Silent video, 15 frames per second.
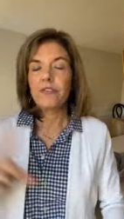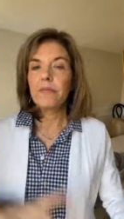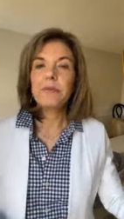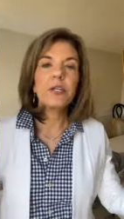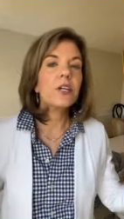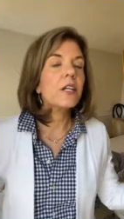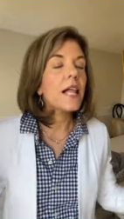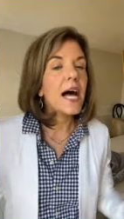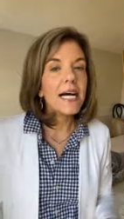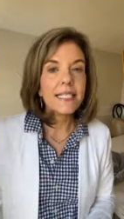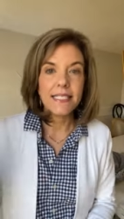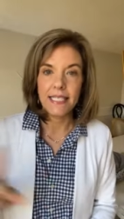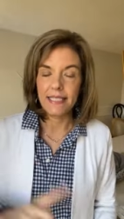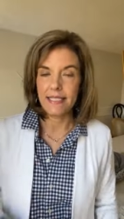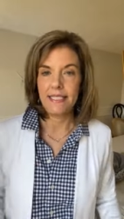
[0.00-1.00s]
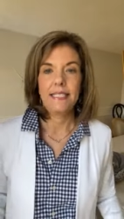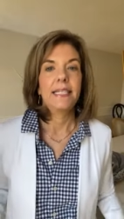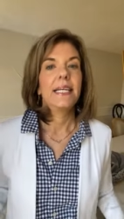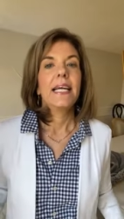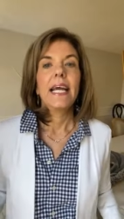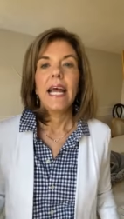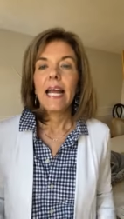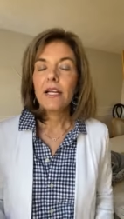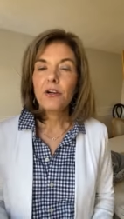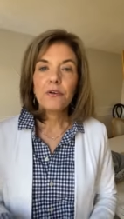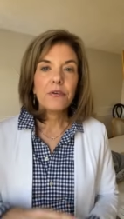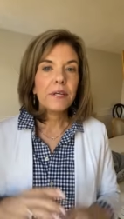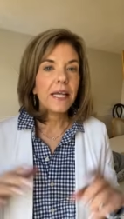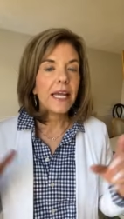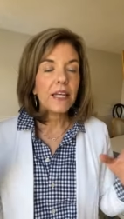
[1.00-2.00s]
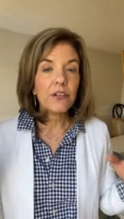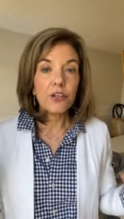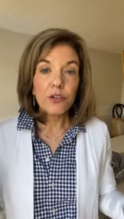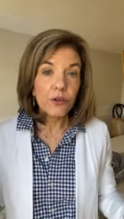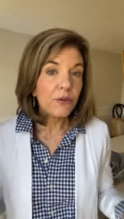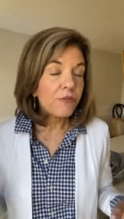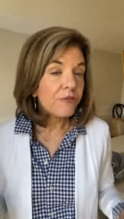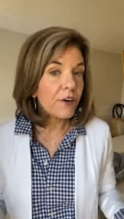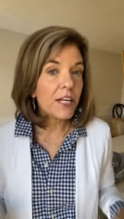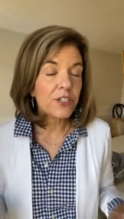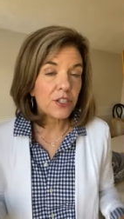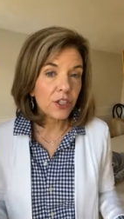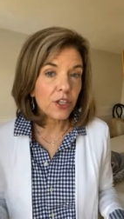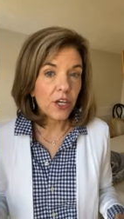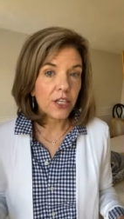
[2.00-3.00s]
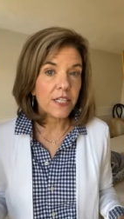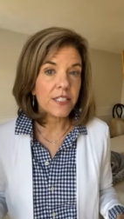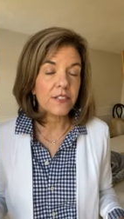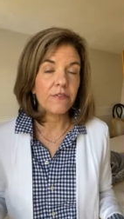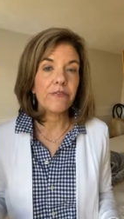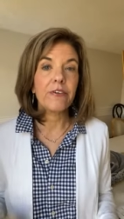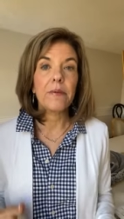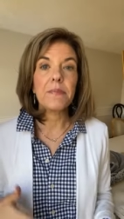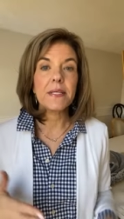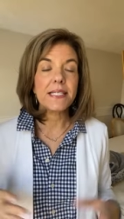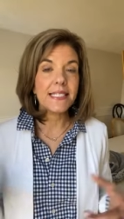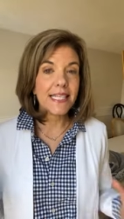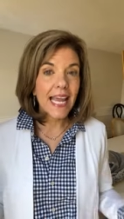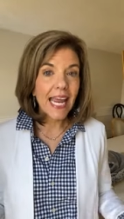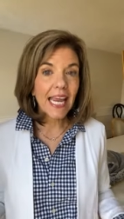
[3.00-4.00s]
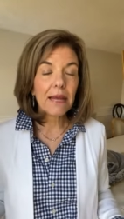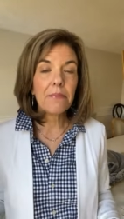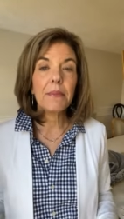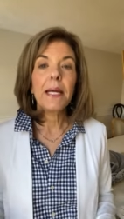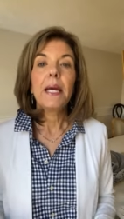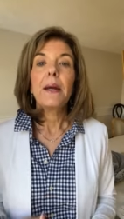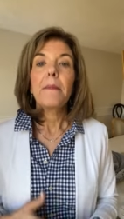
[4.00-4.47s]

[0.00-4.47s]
from your closet and create new fresh looks from the same